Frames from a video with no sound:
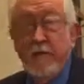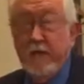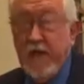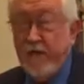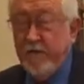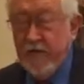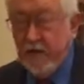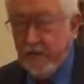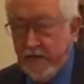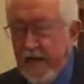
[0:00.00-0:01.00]
without
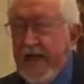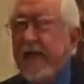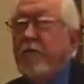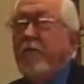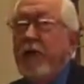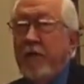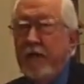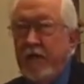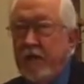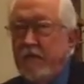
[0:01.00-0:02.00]
needing a lab, without
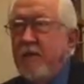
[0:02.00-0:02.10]
needing